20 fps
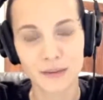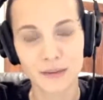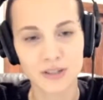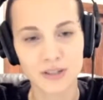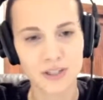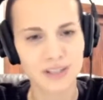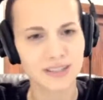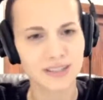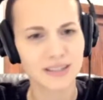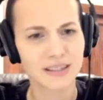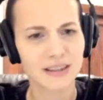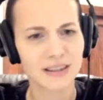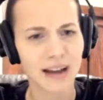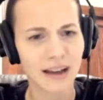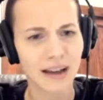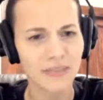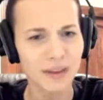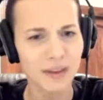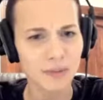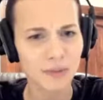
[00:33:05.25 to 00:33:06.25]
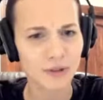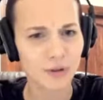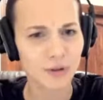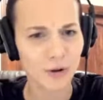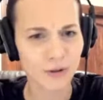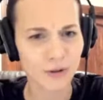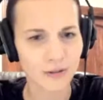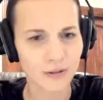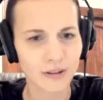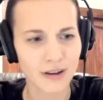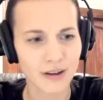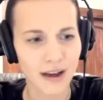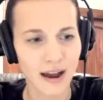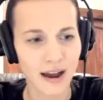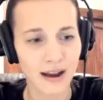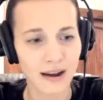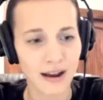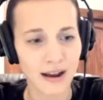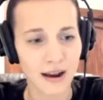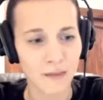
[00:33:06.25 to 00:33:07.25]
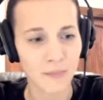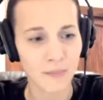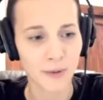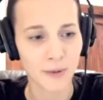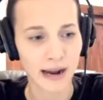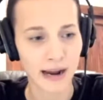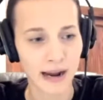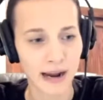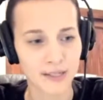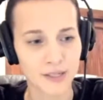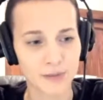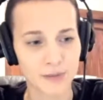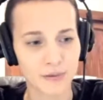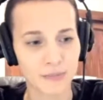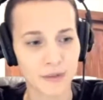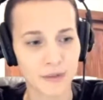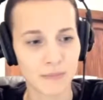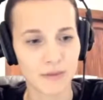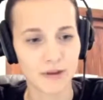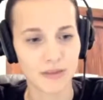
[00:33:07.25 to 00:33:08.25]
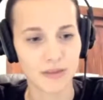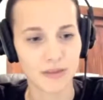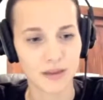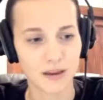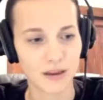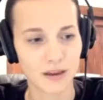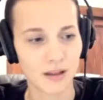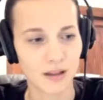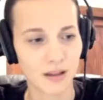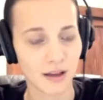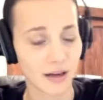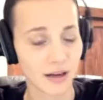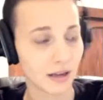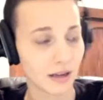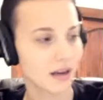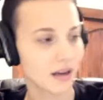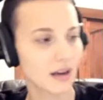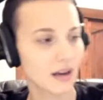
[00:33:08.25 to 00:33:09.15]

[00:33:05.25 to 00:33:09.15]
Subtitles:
and she's not that much older than I am, but I just remember thinking, like,